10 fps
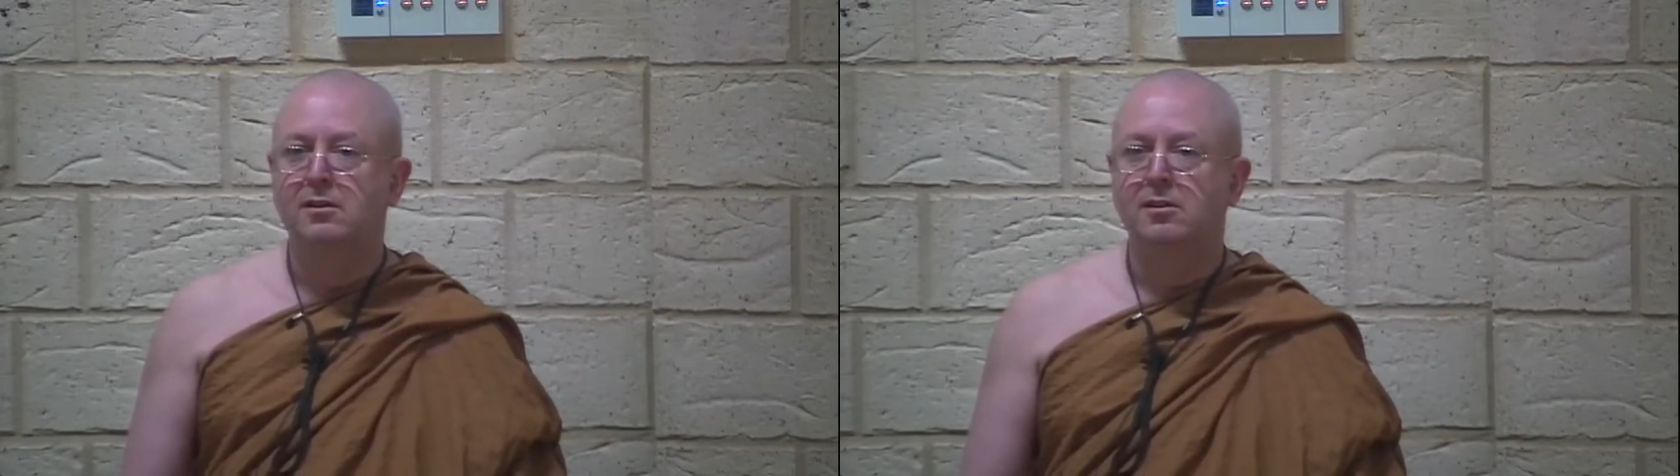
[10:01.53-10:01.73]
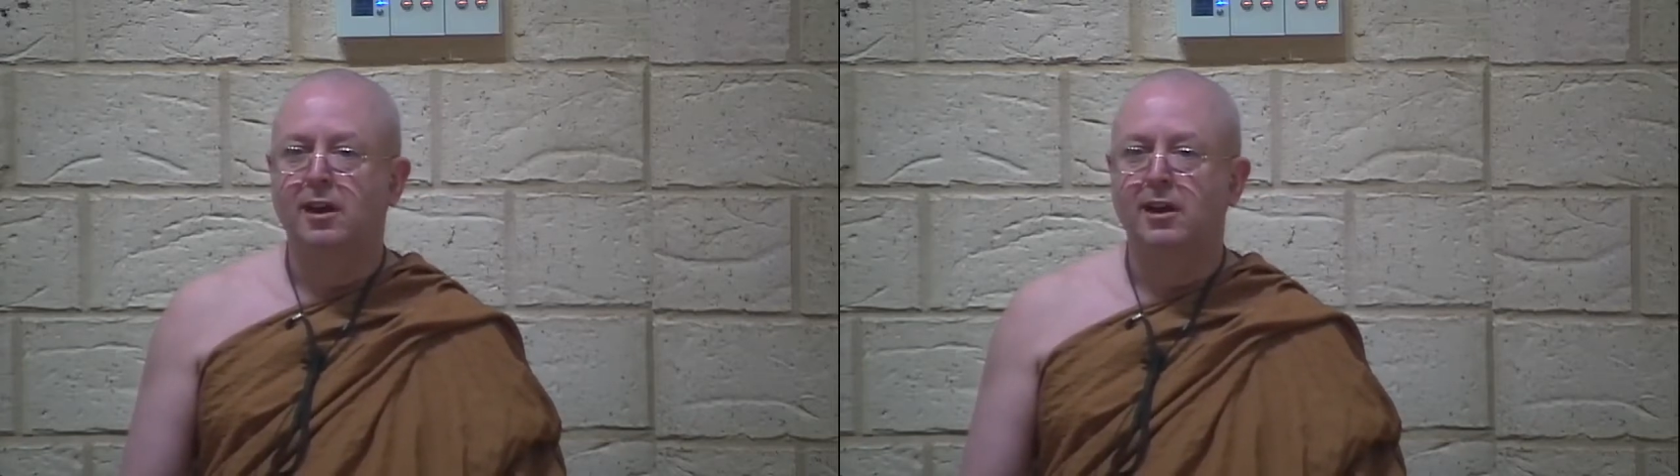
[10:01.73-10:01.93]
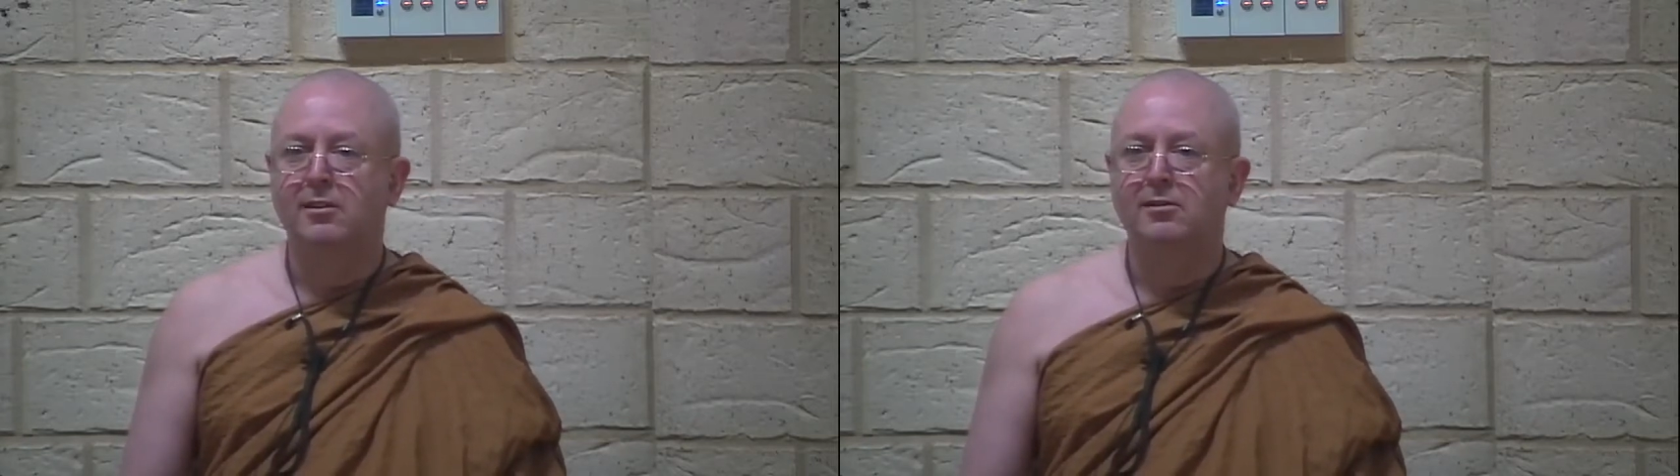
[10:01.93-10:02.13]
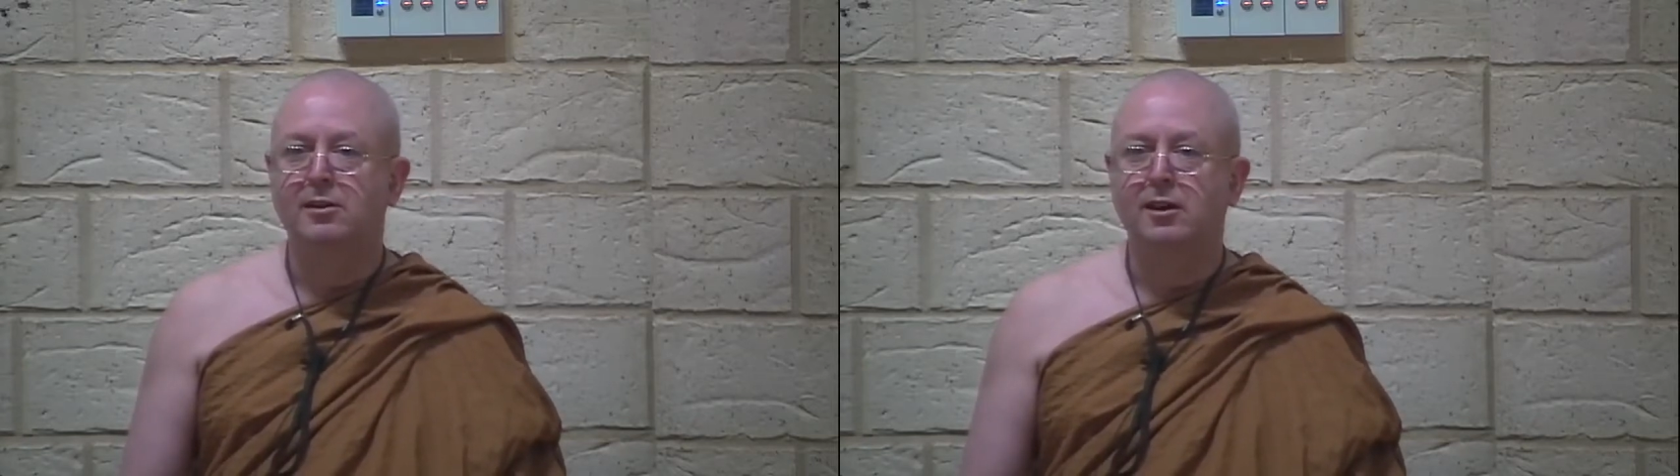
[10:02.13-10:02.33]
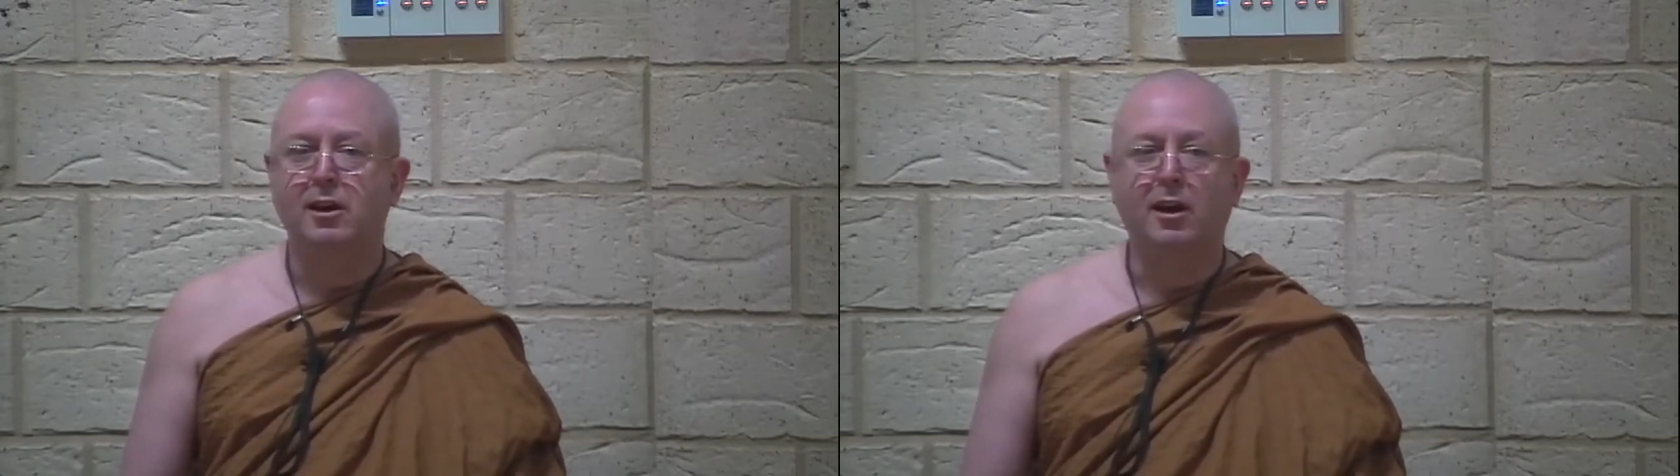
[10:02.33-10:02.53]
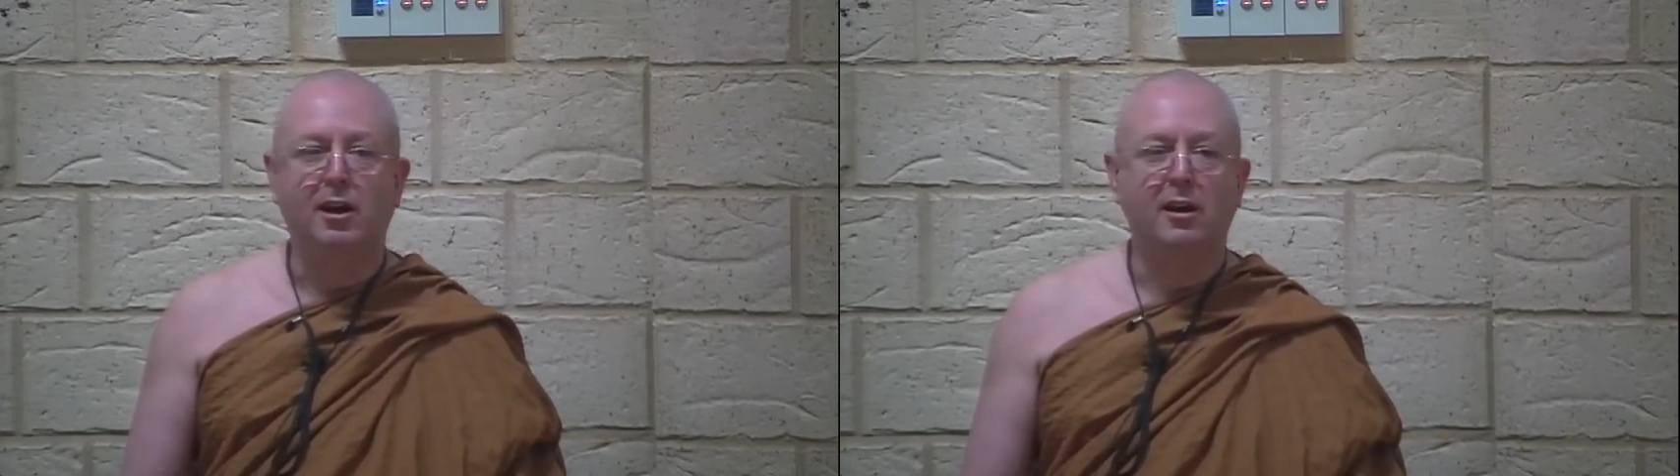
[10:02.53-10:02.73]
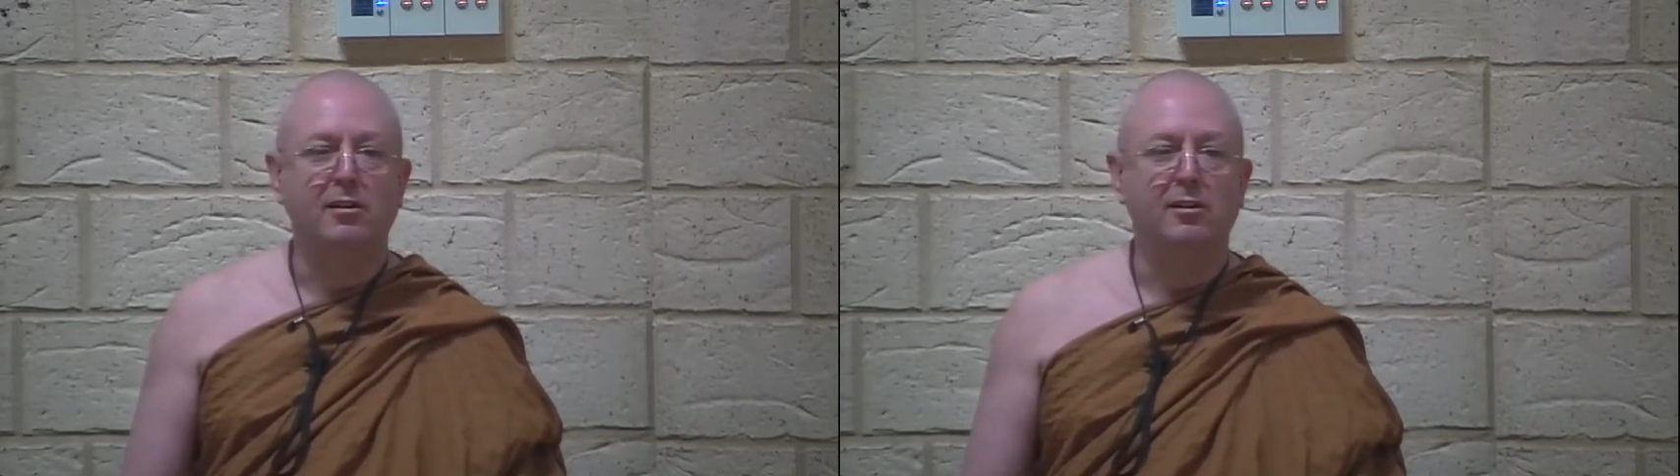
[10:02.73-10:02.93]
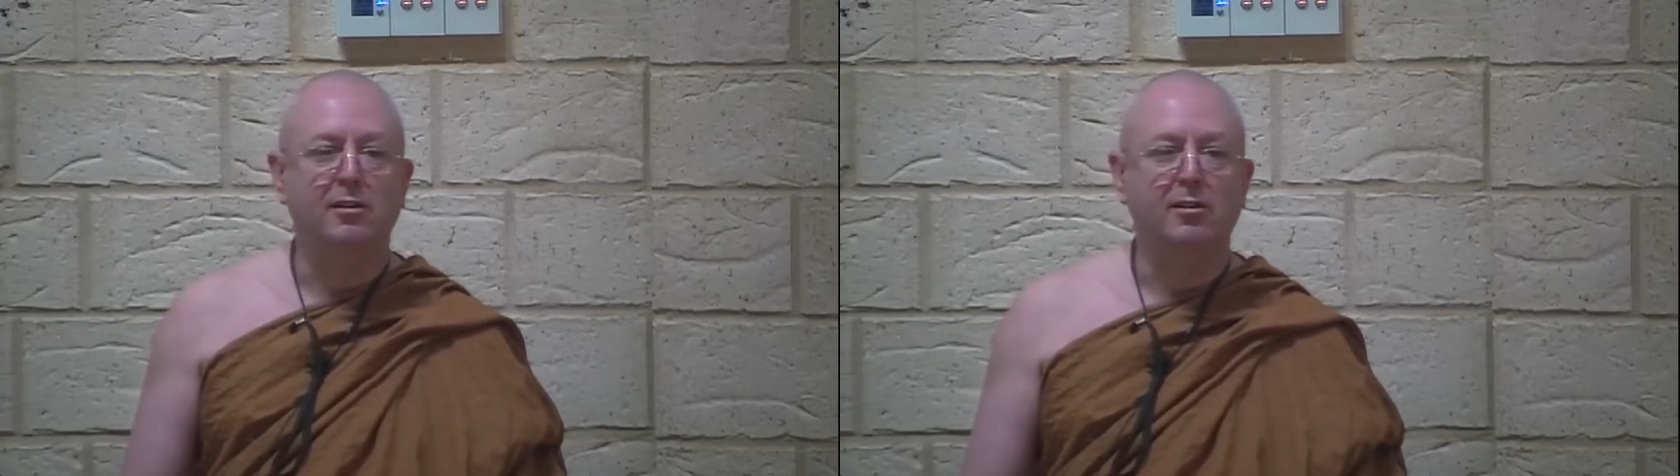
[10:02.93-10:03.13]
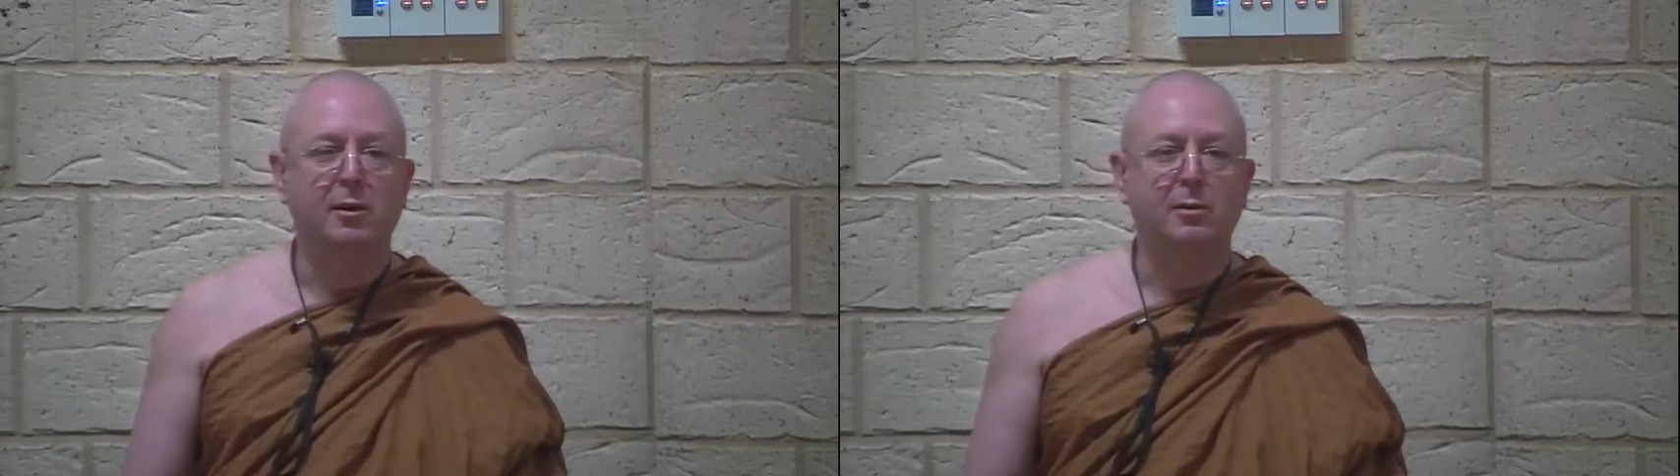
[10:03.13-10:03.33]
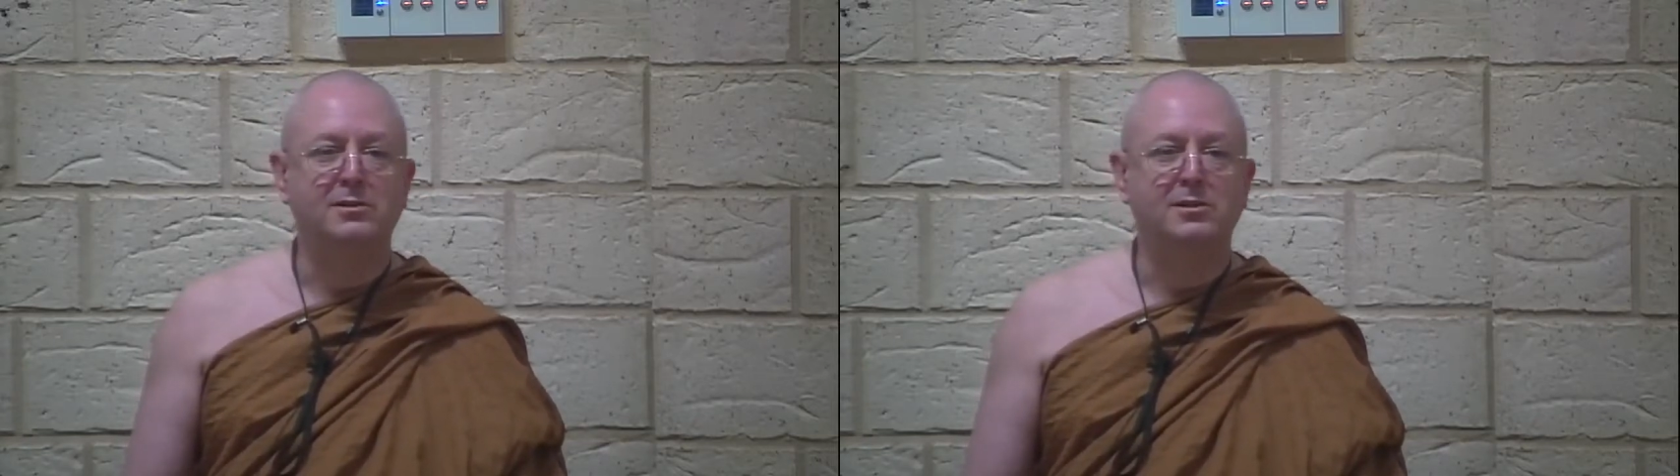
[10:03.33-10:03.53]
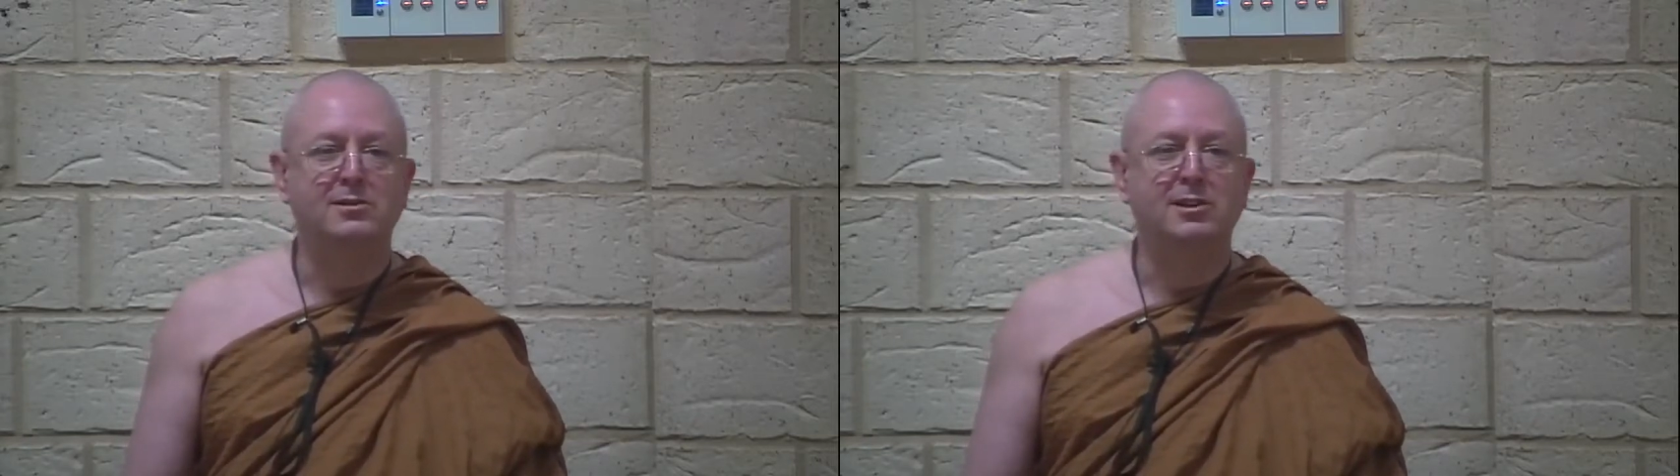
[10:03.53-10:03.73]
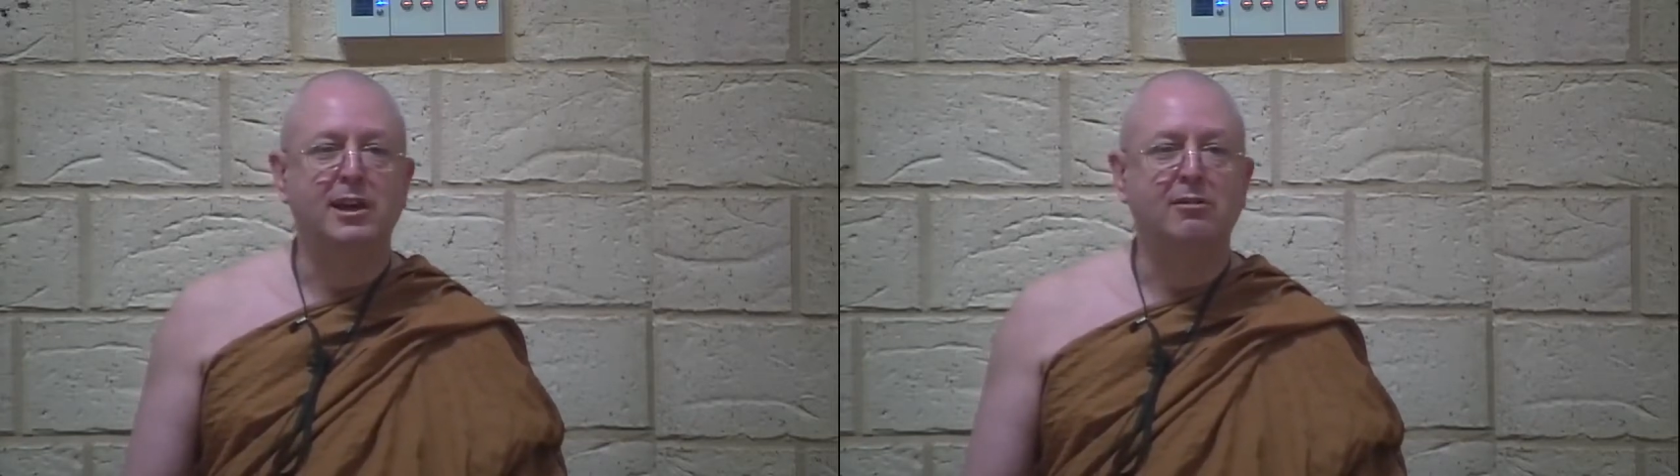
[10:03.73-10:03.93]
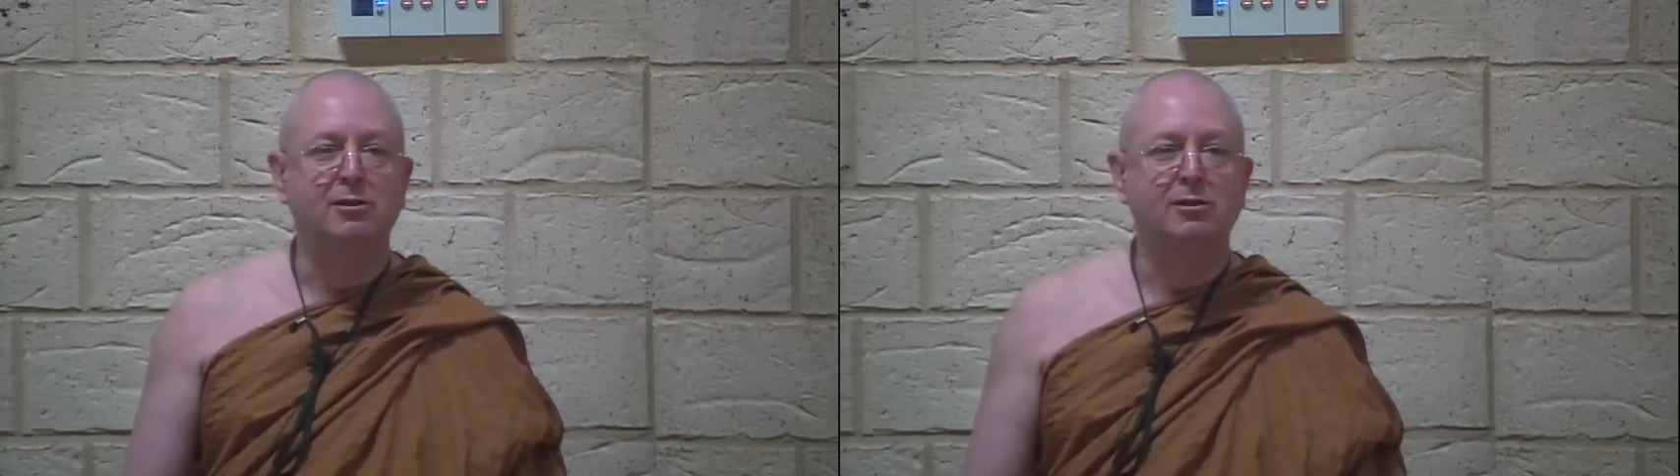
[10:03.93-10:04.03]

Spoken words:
that there was a Zen